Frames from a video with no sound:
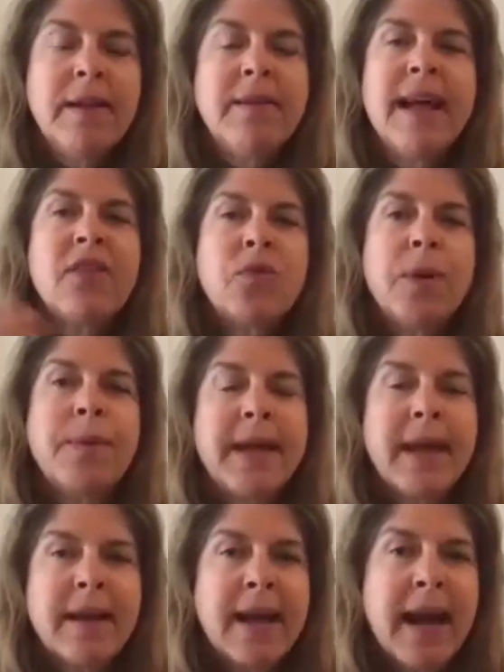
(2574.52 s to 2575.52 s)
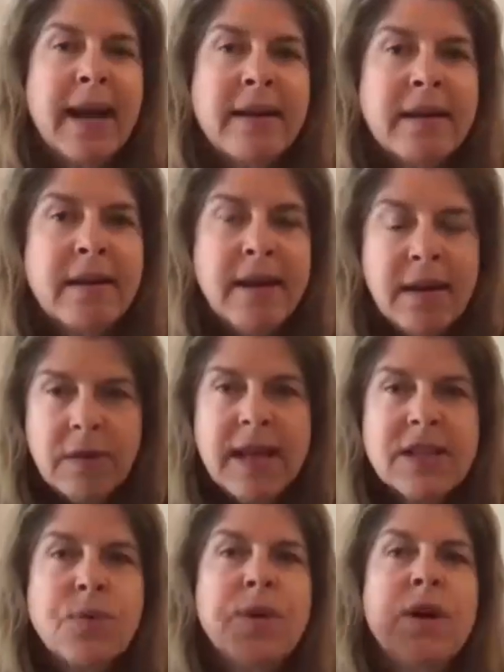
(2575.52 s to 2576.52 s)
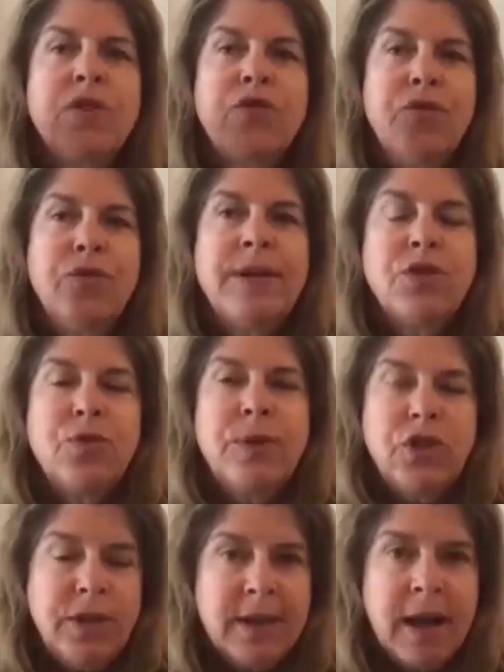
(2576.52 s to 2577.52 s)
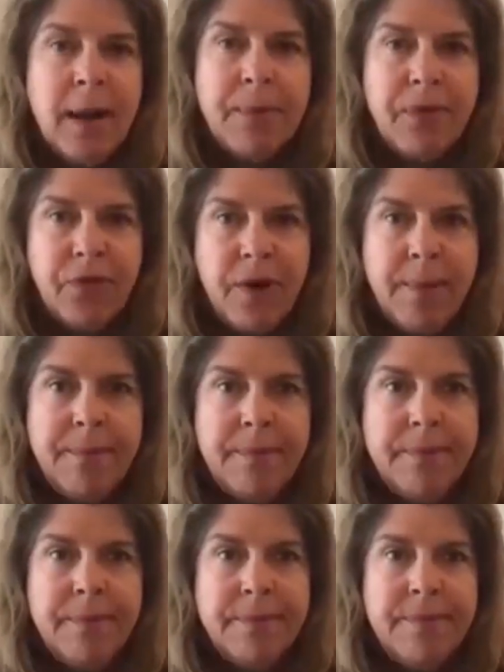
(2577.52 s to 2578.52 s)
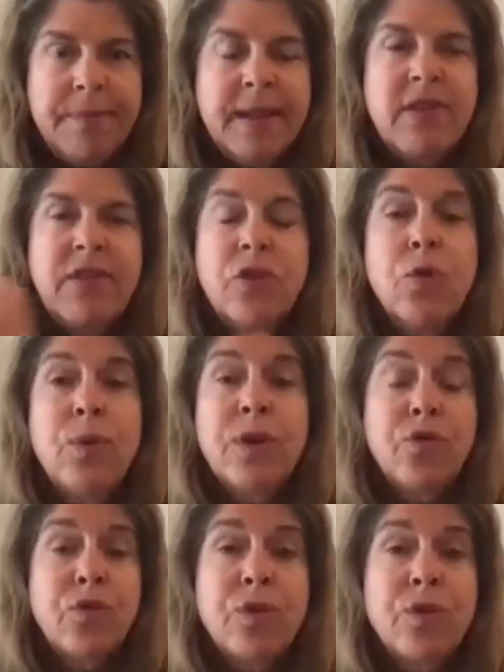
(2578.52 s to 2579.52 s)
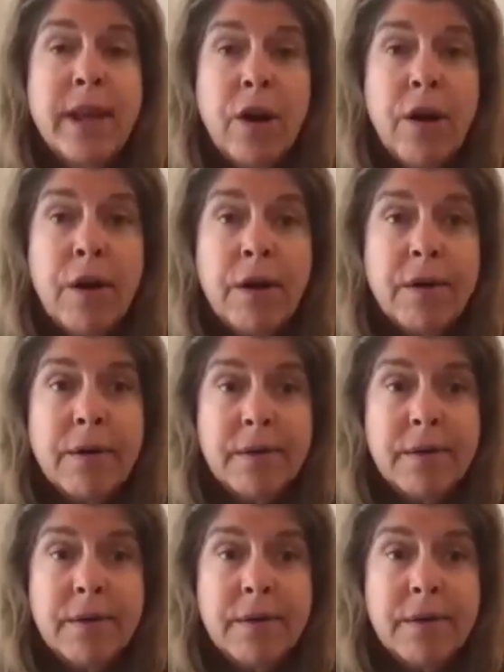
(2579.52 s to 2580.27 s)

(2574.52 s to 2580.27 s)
And that's where we get guided. That's where our true intuition comes from. This is who we truly are.